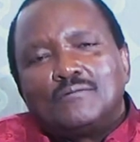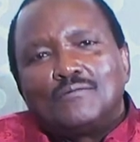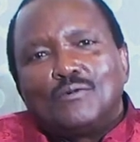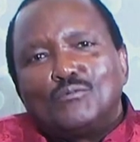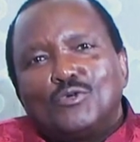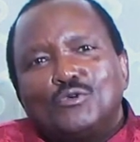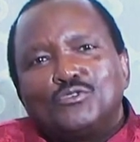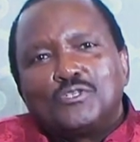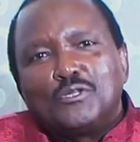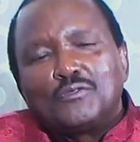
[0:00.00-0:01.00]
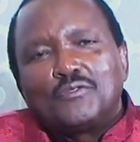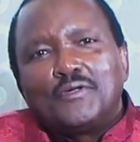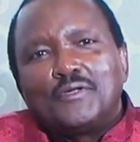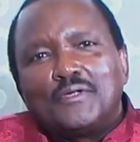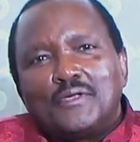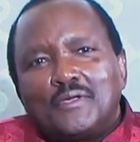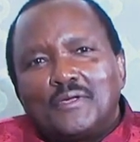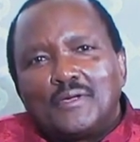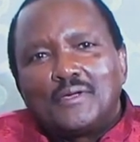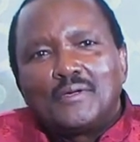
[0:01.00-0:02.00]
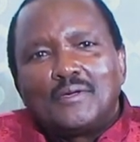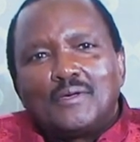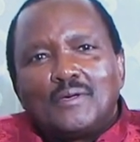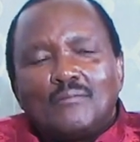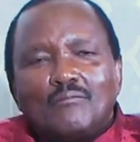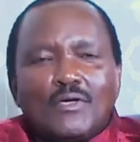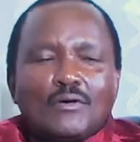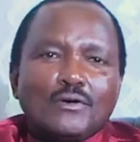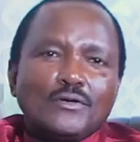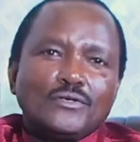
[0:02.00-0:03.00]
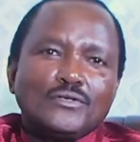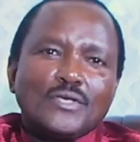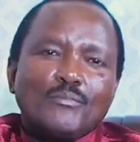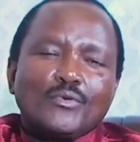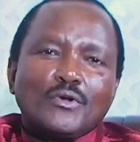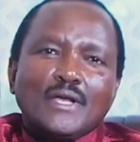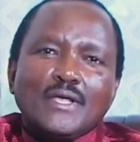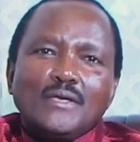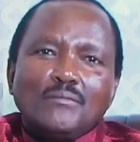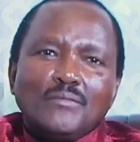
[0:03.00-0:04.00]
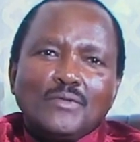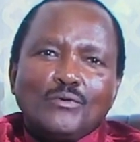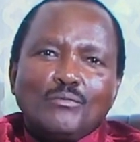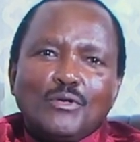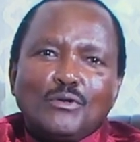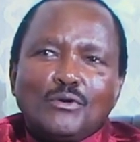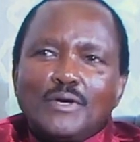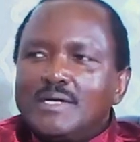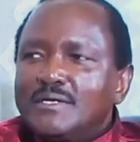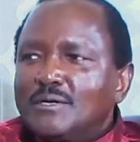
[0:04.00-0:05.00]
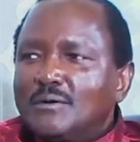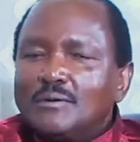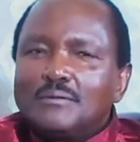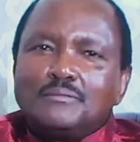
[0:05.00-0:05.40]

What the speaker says: from those in authority because they proclaimed there will be no El Nino.